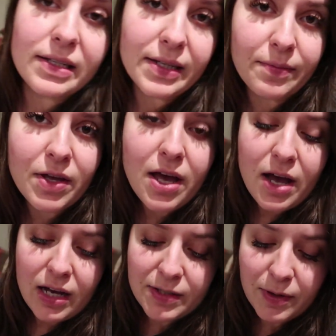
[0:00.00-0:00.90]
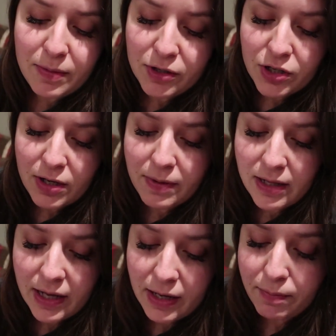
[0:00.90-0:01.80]
can't see him. It's pretty much gonna
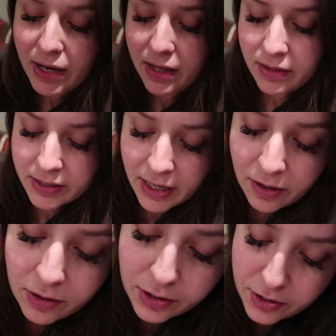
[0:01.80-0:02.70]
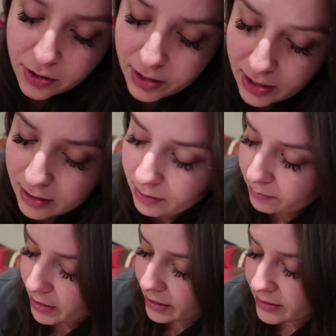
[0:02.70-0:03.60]
be like a pin the tail on the
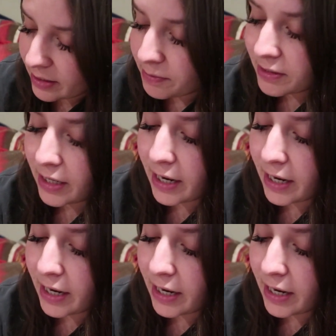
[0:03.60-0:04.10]
donkey, except